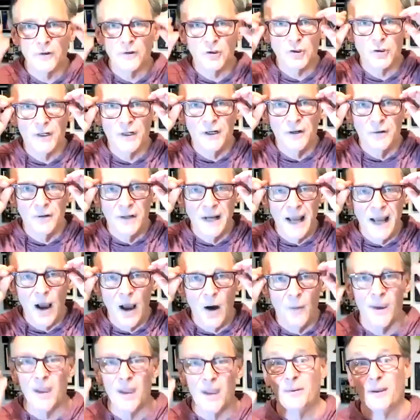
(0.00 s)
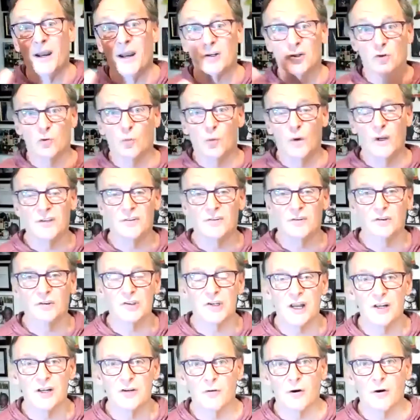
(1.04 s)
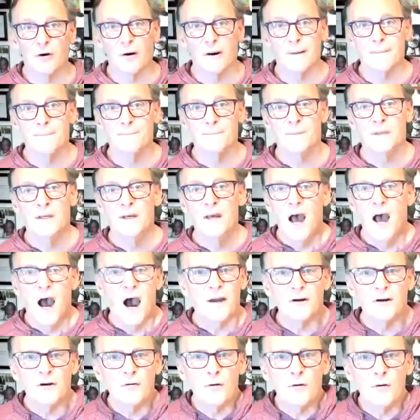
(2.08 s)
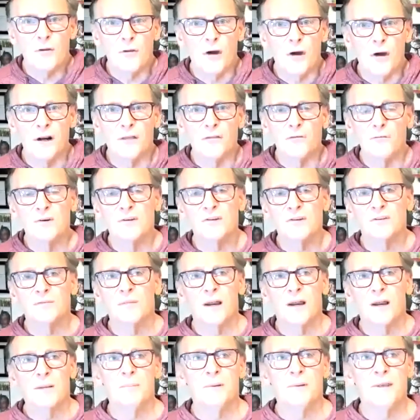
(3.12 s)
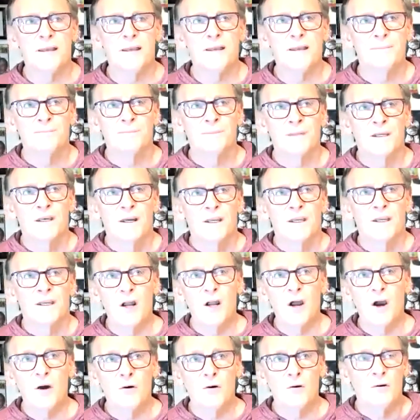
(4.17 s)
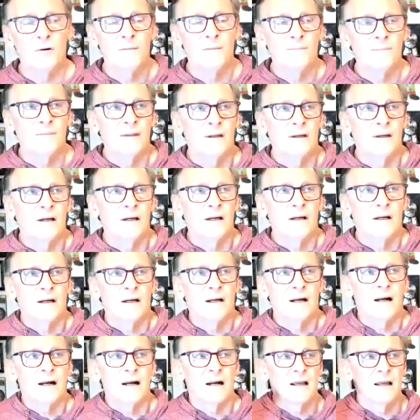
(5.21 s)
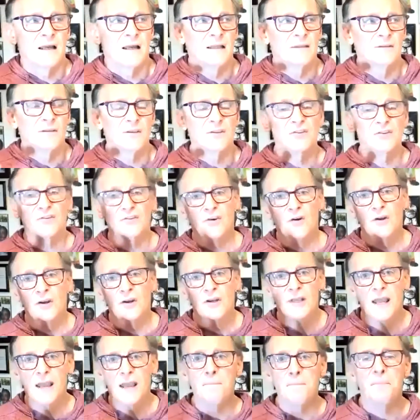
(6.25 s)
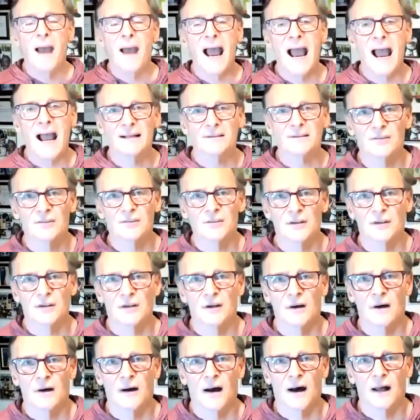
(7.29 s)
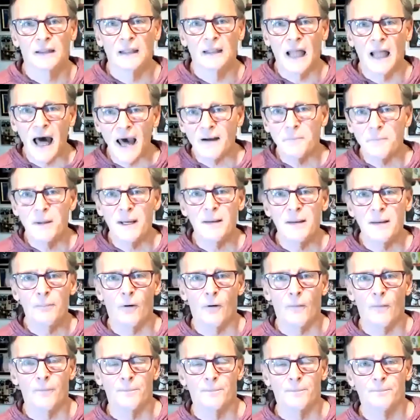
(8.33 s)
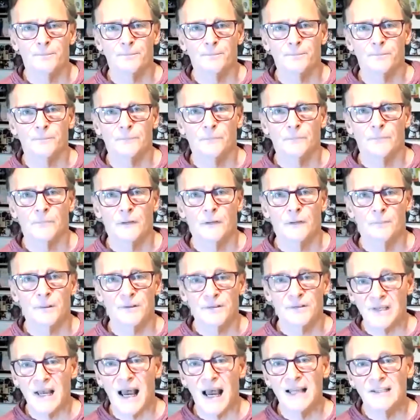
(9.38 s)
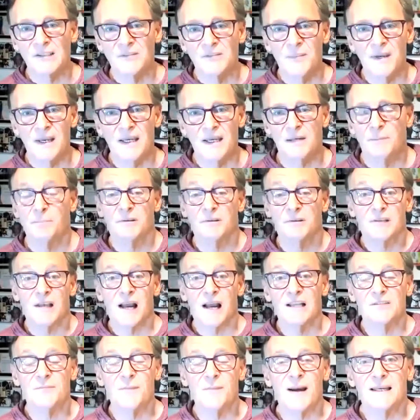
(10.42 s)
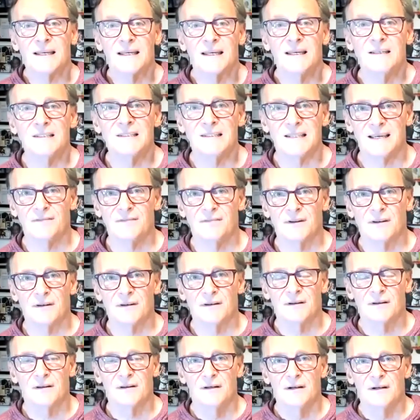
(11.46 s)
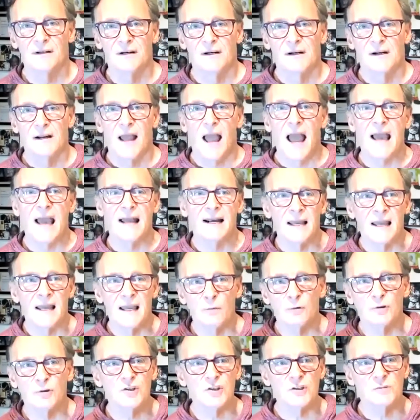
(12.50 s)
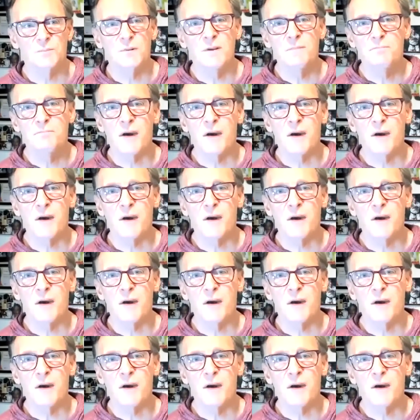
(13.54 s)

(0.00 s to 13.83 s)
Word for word: the trigger now? Maybe I should wait till January. Another reason might be, you know, this is going to impact a lot of people, besides me, besides my kids even. And it would just be